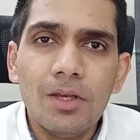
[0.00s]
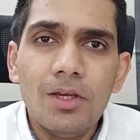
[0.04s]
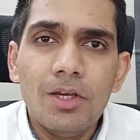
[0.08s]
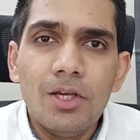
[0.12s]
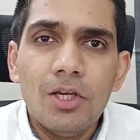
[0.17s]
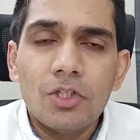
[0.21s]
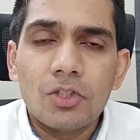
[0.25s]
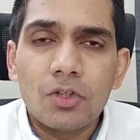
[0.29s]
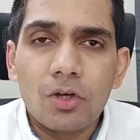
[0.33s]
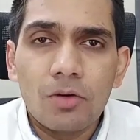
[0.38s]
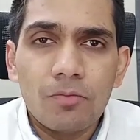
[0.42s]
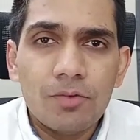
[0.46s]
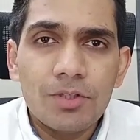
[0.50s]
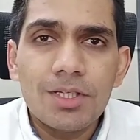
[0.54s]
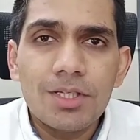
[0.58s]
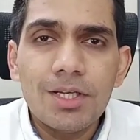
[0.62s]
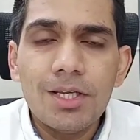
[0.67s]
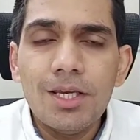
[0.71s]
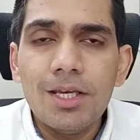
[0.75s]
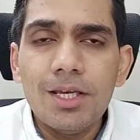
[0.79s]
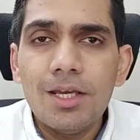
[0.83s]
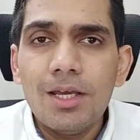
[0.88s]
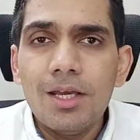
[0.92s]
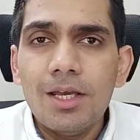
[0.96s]
So
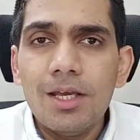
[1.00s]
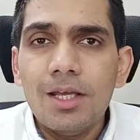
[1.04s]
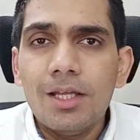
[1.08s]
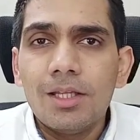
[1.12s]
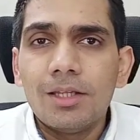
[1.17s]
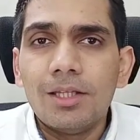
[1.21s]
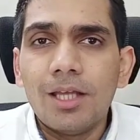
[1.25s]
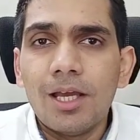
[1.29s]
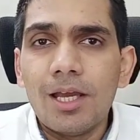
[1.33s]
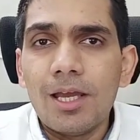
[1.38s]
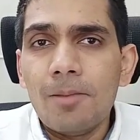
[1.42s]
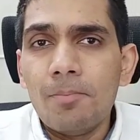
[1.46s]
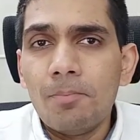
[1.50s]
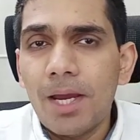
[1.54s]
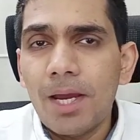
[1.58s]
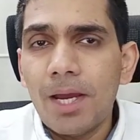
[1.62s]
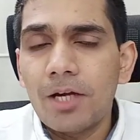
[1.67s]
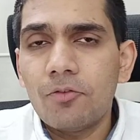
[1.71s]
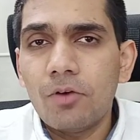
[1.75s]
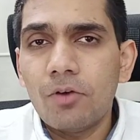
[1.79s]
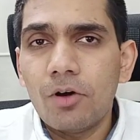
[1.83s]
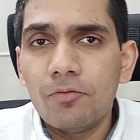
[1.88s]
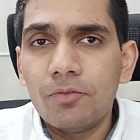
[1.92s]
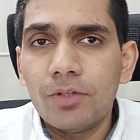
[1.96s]
obviously the
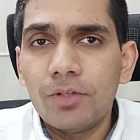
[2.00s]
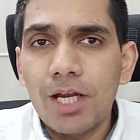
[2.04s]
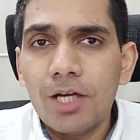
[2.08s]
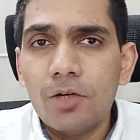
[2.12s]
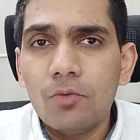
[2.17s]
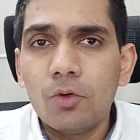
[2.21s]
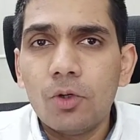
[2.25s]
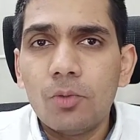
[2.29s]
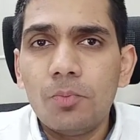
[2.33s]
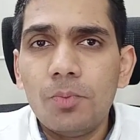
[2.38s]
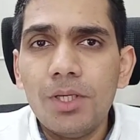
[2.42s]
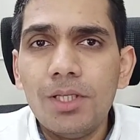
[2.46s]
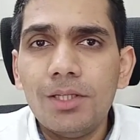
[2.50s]
impact of that would be